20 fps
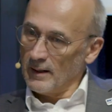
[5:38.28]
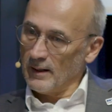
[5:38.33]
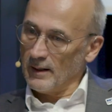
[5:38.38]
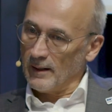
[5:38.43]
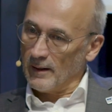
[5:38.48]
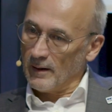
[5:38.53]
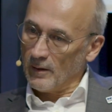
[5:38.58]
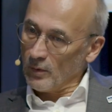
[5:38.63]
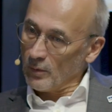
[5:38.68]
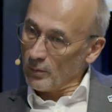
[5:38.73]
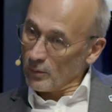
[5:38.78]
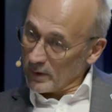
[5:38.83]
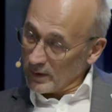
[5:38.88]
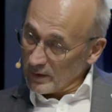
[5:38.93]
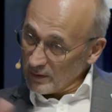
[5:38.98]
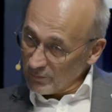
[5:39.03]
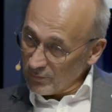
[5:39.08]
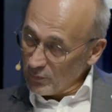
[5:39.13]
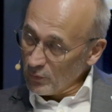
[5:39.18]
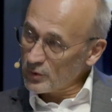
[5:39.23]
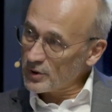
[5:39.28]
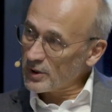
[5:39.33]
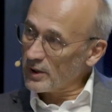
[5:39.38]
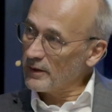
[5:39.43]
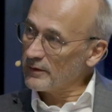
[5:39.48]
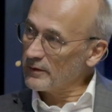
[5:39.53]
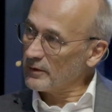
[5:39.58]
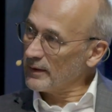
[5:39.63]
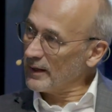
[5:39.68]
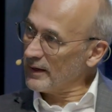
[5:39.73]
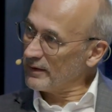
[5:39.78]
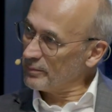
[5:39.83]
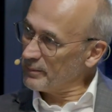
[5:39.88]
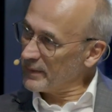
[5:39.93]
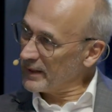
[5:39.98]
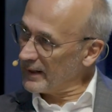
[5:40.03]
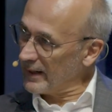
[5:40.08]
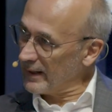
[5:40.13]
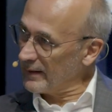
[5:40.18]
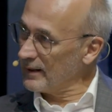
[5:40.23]
or in the future, is there's
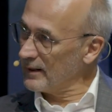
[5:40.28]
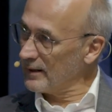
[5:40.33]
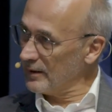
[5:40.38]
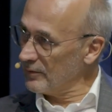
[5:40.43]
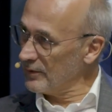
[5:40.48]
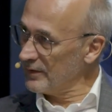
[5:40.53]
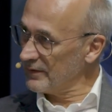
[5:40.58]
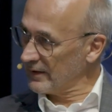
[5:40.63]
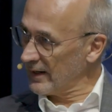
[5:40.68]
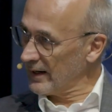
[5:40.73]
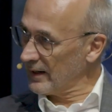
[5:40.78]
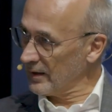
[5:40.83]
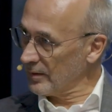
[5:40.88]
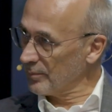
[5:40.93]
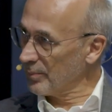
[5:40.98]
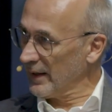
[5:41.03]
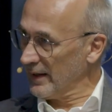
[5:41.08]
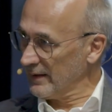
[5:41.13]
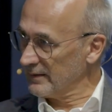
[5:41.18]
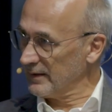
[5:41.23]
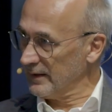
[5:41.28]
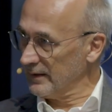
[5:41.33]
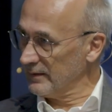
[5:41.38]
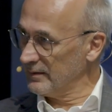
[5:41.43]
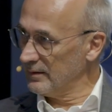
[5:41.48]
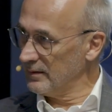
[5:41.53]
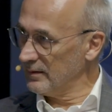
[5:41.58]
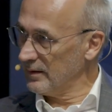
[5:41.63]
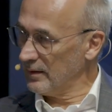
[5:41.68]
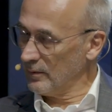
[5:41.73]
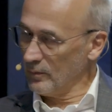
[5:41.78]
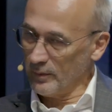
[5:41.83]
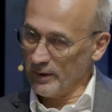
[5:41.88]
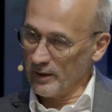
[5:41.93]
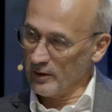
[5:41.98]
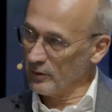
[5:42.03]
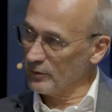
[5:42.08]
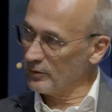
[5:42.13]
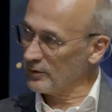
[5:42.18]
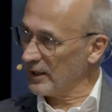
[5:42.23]
mechanically recycled plastics. We
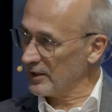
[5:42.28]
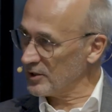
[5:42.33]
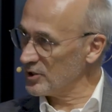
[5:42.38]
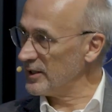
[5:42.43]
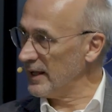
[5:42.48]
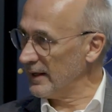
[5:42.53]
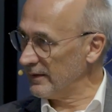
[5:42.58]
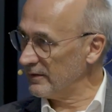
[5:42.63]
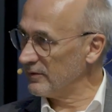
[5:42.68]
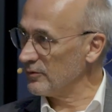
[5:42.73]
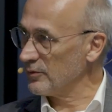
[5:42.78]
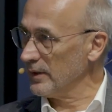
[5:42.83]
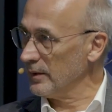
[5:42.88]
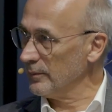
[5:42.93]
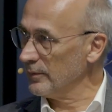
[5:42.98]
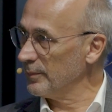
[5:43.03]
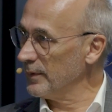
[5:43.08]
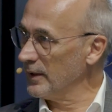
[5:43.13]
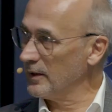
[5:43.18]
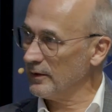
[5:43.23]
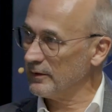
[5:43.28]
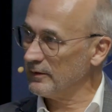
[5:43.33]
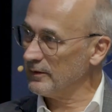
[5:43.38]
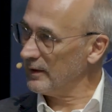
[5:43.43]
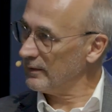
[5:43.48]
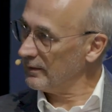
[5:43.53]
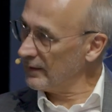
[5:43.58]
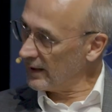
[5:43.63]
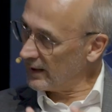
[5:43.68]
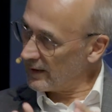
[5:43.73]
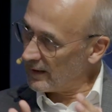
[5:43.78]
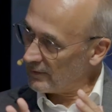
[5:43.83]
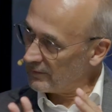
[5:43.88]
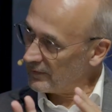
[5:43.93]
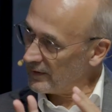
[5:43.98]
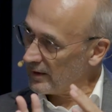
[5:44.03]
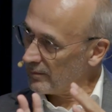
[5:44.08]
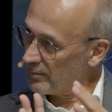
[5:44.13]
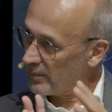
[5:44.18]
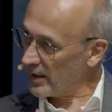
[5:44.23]
don't touch that streams because they have
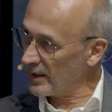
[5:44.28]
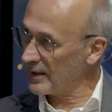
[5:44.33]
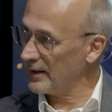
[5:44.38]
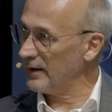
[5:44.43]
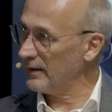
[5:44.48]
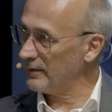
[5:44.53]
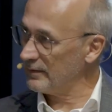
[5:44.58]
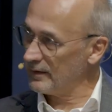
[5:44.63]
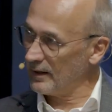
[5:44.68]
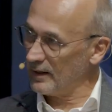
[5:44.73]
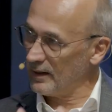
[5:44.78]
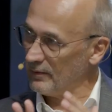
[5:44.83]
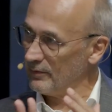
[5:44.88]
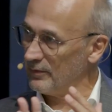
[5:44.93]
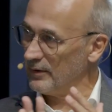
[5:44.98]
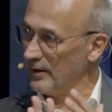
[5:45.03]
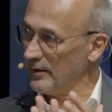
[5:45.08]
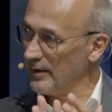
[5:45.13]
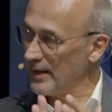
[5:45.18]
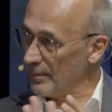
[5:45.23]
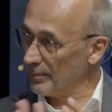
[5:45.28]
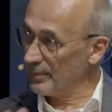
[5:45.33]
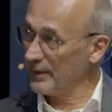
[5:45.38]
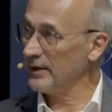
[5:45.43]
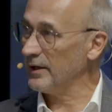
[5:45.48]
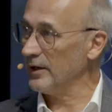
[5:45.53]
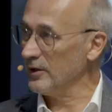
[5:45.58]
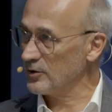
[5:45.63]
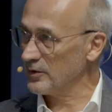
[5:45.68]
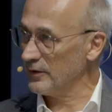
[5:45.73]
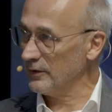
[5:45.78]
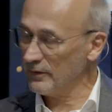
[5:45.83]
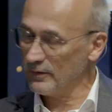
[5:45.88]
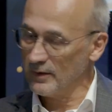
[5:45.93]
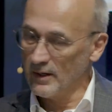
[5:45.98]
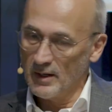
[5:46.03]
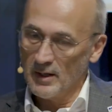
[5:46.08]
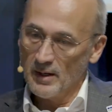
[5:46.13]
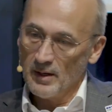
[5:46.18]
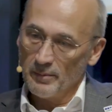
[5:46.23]
their markets, they have their applications,
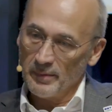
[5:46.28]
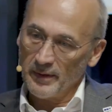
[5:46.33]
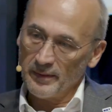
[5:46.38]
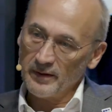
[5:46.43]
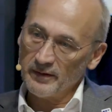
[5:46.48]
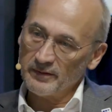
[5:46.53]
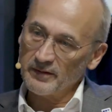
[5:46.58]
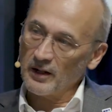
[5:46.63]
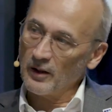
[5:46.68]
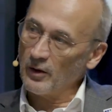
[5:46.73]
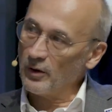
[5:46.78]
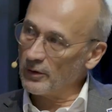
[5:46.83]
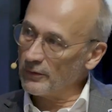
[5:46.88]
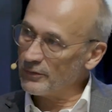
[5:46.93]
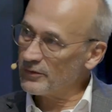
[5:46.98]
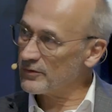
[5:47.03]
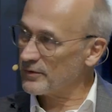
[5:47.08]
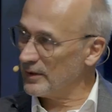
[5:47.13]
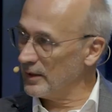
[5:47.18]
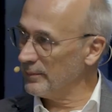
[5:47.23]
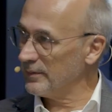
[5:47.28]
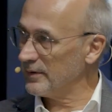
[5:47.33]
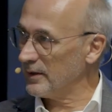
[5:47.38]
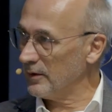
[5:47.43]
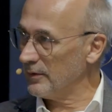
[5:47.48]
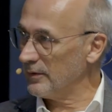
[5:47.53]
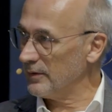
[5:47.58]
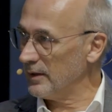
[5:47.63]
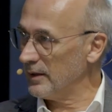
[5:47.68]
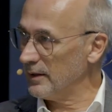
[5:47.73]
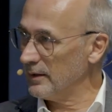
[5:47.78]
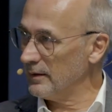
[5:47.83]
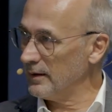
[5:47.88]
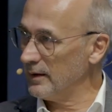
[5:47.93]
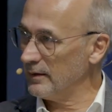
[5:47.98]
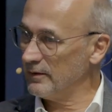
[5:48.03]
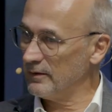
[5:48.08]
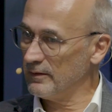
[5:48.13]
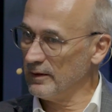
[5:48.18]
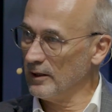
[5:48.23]
but there's a lot of streams out there
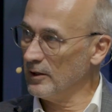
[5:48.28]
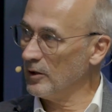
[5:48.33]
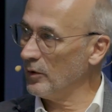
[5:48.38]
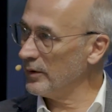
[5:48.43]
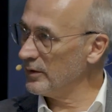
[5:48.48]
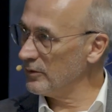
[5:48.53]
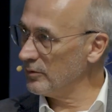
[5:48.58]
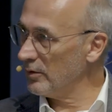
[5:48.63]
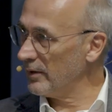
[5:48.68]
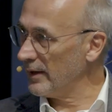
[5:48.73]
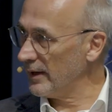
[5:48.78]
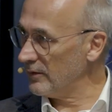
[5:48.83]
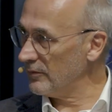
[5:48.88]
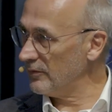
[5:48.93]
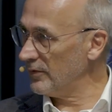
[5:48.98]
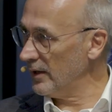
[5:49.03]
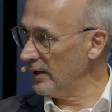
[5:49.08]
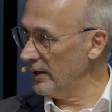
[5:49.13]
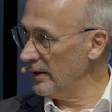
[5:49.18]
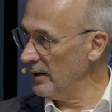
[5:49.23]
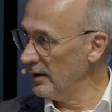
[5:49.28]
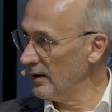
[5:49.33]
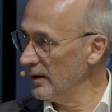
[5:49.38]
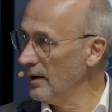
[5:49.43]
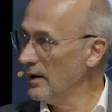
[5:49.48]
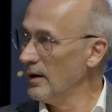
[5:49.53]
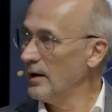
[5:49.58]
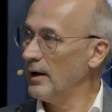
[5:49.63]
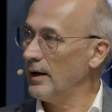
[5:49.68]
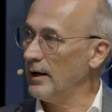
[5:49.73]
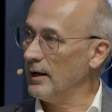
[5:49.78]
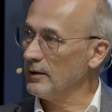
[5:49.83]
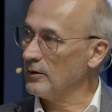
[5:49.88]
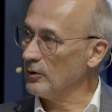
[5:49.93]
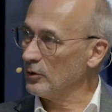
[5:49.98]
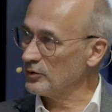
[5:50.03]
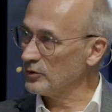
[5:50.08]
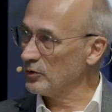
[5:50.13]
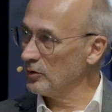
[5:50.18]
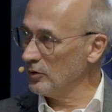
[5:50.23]
that still go into landfilling and
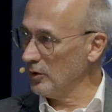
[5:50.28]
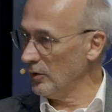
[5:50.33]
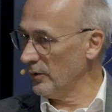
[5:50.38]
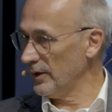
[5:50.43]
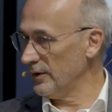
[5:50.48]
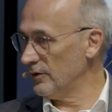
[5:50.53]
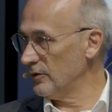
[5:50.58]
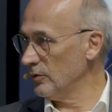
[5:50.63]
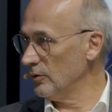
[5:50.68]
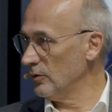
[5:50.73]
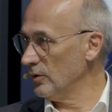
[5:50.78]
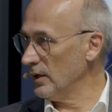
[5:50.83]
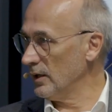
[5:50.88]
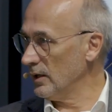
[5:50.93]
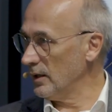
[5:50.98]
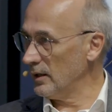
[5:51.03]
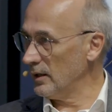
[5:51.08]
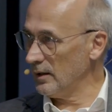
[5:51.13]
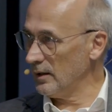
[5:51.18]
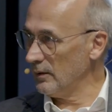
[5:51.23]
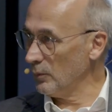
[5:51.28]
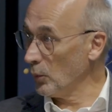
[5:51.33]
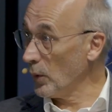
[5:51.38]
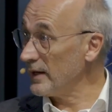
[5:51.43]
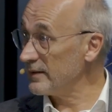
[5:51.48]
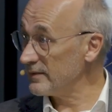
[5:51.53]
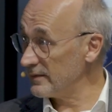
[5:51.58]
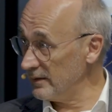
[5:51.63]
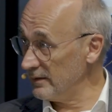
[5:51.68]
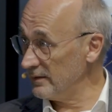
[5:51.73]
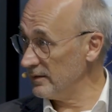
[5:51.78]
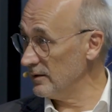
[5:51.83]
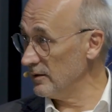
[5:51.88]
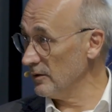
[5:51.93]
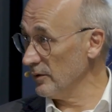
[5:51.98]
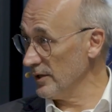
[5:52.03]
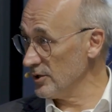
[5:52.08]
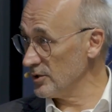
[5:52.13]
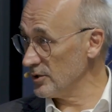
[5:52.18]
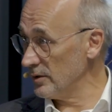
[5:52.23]
also go into waste
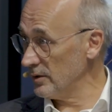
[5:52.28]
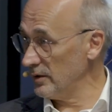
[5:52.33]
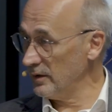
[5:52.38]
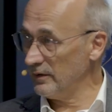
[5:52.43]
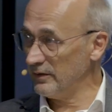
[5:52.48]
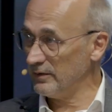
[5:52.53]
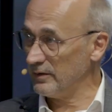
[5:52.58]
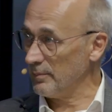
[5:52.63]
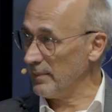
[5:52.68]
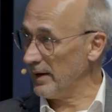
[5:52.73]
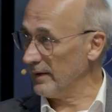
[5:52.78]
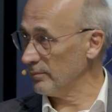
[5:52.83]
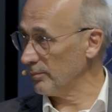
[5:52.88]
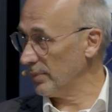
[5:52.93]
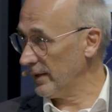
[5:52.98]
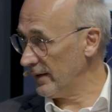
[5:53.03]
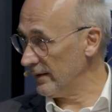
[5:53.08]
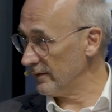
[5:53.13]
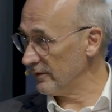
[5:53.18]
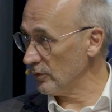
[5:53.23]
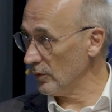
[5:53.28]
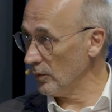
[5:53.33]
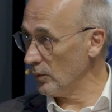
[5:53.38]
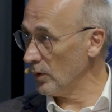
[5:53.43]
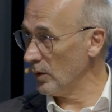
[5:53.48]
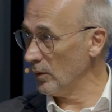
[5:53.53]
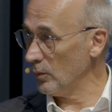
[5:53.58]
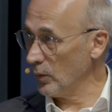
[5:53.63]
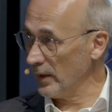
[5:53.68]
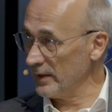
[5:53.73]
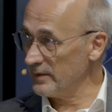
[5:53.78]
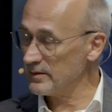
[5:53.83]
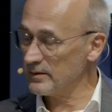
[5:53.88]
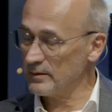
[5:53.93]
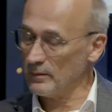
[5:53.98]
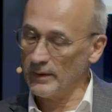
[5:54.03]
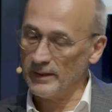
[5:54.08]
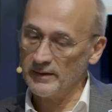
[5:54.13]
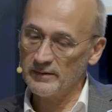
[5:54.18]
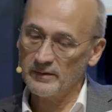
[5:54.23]
incineration in cement plants or waste
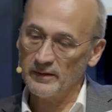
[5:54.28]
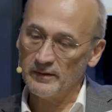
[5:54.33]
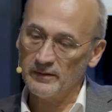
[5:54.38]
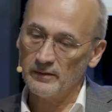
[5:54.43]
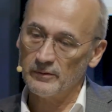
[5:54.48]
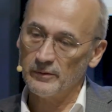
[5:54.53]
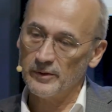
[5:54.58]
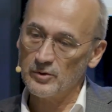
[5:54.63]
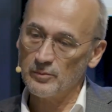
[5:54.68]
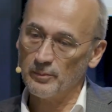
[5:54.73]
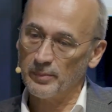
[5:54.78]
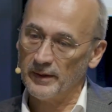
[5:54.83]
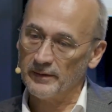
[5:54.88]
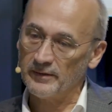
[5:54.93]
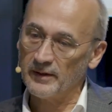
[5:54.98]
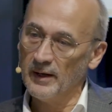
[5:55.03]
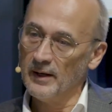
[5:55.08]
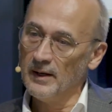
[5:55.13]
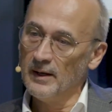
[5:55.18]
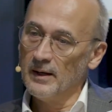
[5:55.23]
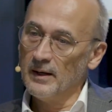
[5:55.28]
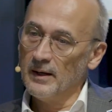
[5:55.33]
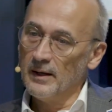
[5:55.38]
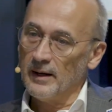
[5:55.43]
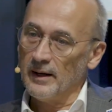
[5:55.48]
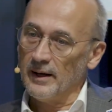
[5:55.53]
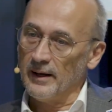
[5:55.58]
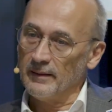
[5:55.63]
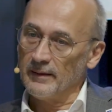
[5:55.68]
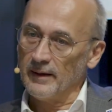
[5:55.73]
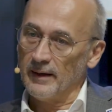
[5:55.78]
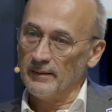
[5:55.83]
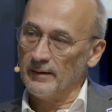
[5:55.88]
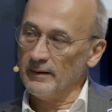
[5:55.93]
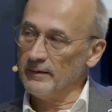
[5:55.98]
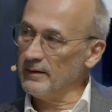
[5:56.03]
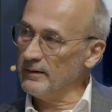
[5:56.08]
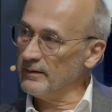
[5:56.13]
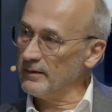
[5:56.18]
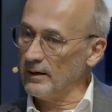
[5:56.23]
incineration plants. And
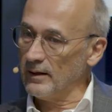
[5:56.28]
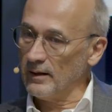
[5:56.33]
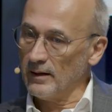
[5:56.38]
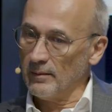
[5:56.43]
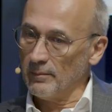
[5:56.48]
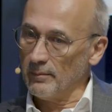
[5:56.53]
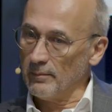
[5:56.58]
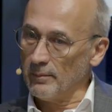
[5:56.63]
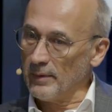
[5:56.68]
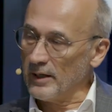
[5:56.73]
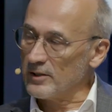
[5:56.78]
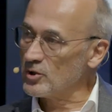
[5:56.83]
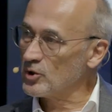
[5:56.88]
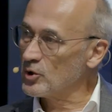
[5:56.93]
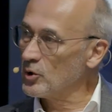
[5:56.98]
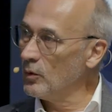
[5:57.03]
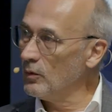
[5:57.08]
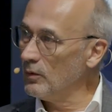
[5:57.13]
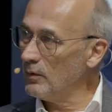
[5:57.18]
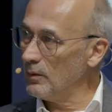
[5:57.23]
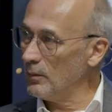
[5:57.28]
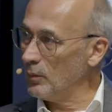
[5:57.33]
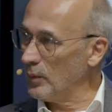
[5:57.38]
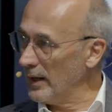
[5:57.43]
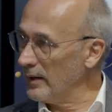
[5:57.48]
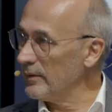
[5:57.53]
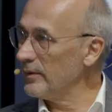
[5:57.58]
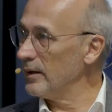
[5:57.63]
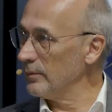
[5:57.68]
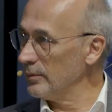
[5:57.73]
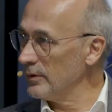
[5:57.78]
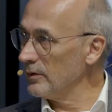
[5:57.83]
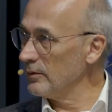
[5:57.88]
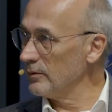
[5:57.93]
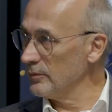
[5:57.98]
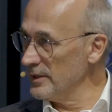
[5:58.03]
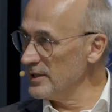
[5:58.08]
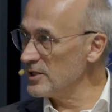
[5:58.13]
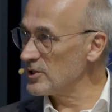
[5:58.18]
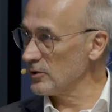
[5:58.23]
this is a much too valuable
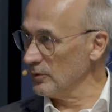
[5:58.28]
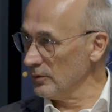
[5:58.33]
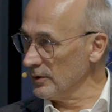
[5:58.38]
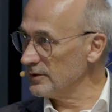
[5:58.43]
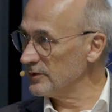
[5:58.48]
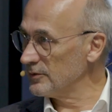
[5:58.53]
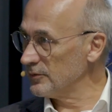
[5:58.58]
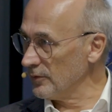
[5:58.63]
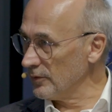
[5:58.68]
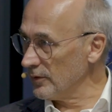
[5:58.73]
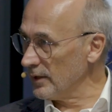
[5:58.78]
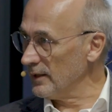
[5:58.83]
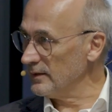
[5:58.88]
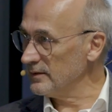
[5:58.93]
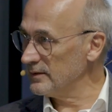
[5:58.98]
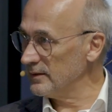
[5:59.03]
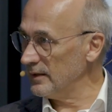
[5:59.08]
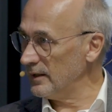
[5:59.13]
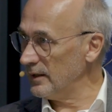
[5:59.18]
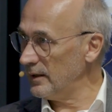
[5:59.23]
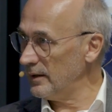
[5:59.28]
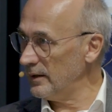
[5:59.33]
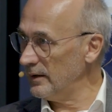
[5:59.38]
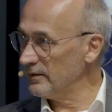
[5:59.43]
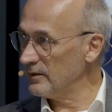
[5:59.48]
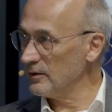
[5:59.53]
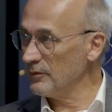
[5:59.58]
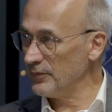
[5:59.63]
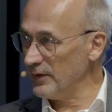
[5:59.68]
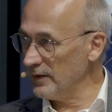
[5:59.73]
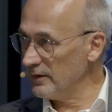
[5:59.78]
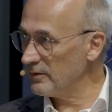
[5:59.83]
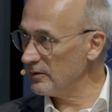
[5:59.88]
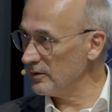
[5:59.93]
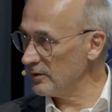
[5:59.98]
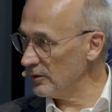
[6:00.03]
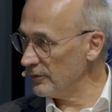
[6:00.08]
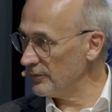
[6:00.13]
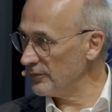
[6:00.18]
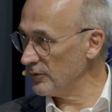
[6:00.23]
resource for us. Yeah, it's the
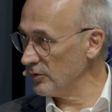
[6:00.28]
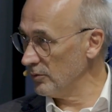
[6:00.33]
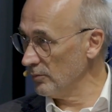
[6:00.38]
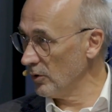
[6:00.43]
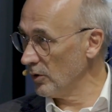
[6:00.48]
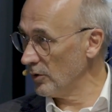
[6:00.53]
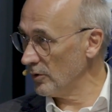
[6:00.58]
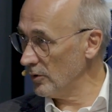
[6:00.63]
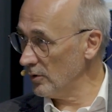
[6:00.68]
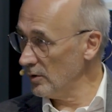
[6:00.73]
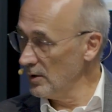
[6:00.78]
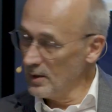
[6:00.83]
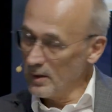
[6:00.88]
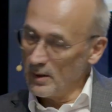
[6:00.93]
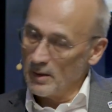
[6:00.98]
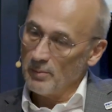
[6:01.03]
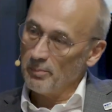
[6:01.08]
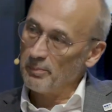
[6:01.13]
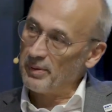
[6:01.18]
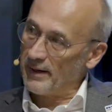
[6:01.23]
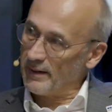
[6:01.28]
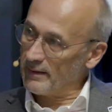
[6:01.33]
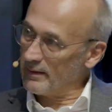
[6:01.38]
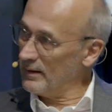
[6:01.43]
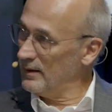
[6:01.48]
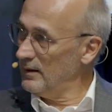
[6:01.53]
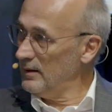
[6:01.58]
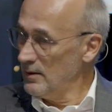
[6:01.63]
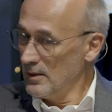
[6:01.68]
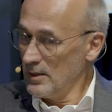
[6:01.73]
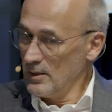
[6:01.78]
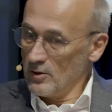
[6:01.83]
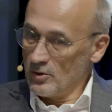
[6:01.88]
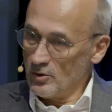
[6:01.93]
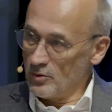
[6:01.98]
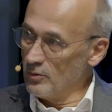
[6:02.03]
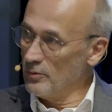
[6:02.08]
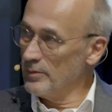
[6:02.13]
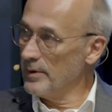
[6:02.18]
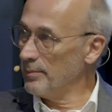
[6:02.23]
feedstock of tomorrow, partly
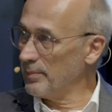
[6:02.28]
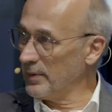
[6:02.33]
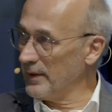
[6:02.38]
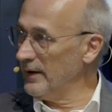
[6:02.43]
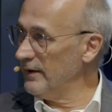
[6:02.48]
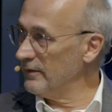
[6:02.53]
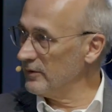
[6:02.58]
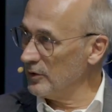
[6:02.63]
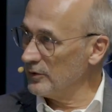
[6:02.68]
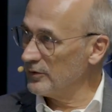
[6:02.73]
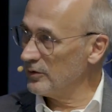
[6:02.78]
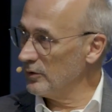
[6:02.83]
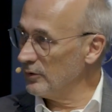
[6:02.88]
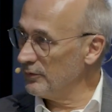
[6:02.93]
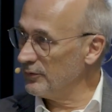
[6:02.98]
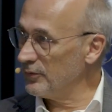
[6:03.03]
to replace also the